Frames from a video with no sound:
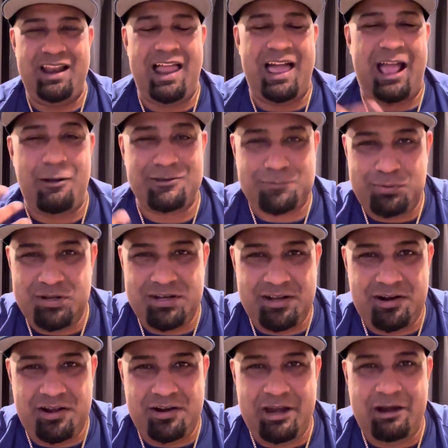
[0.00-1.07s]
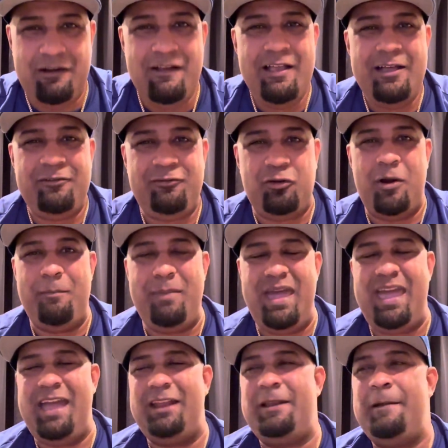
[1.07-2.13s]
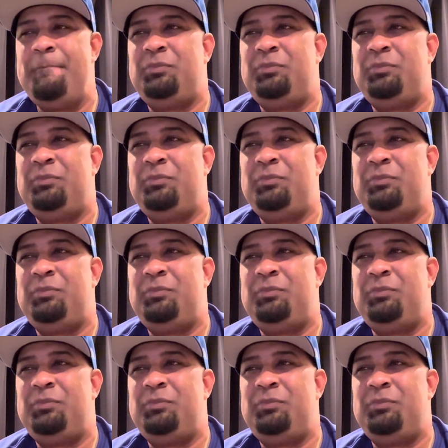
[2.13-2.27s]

Like, I was putting it on there for a band,